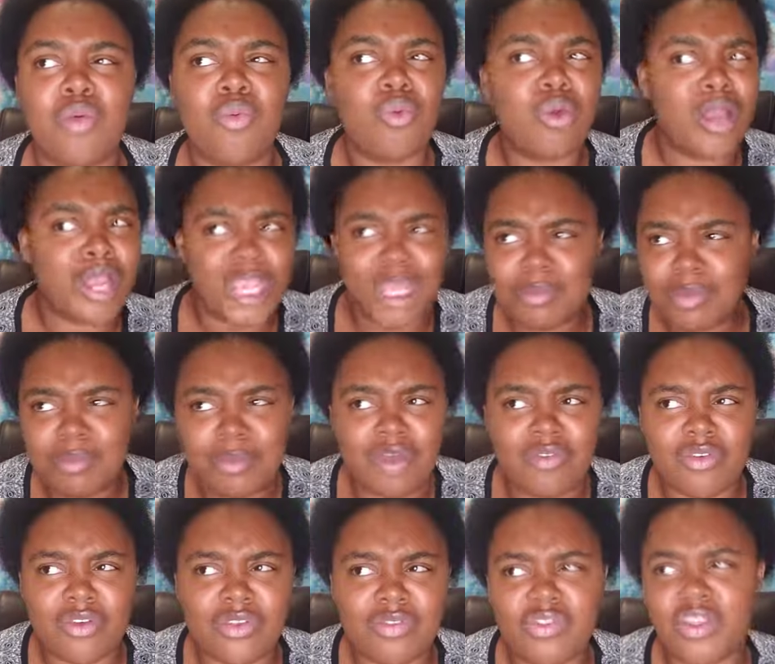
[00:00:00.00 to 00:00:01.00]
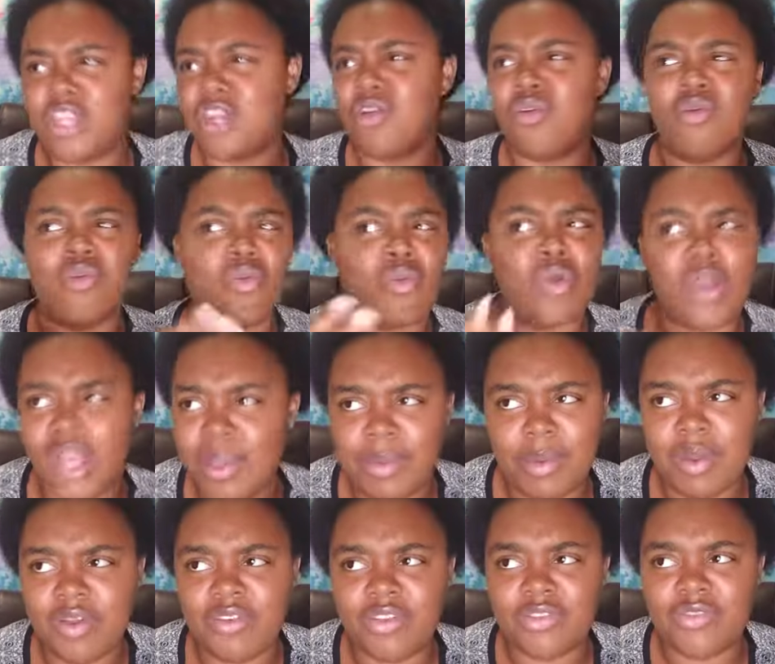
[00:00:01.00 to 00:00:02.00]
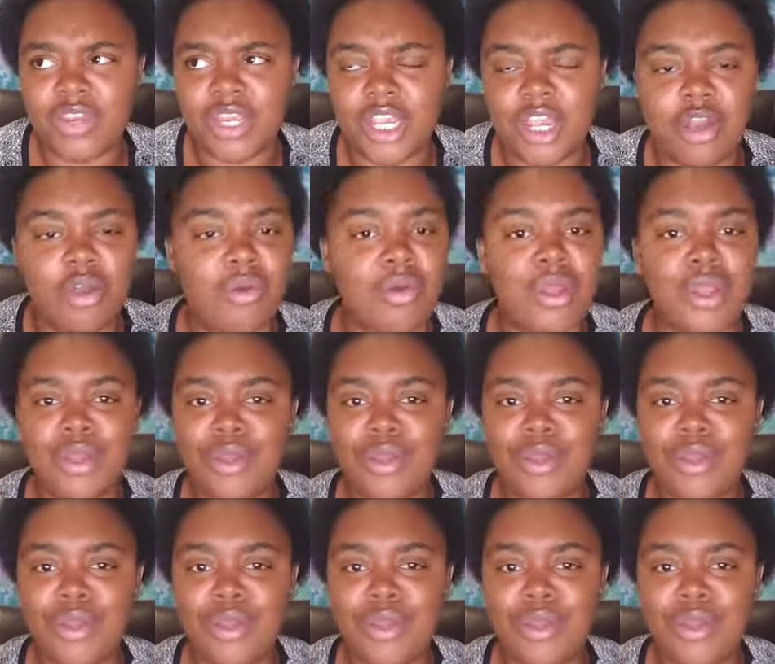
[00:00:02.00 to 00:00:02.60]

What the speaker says: What can be my first video? What can be my first video?